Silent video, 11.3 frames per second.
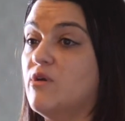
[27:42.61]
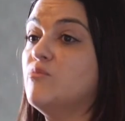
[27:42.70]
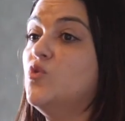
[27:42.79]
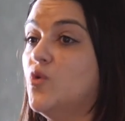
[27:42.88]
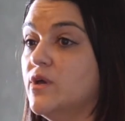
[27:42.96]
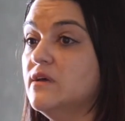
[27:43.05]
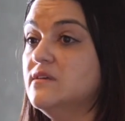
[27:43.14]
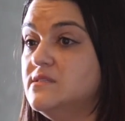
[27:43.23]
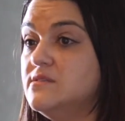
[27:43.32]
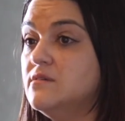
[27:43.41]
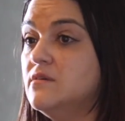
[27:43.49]

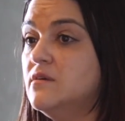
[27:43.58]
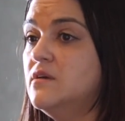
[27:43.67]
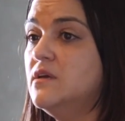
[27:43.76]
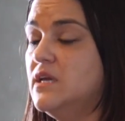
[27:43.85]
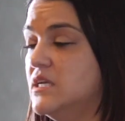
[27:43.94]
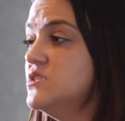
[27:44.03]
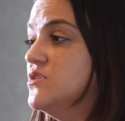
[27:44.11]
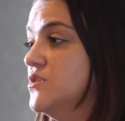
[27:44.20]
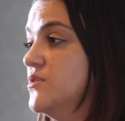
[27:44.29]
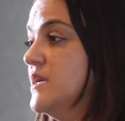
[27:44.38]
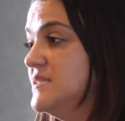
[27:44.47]
employers
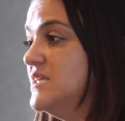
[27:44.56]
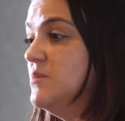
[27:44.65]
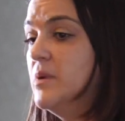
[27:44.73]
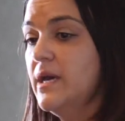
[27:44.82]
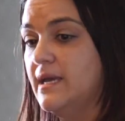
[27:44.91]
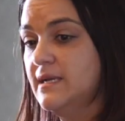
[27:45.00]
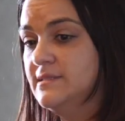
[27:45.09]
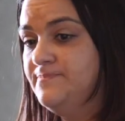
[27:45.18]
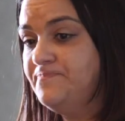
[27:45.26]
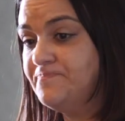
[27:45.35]
into STP.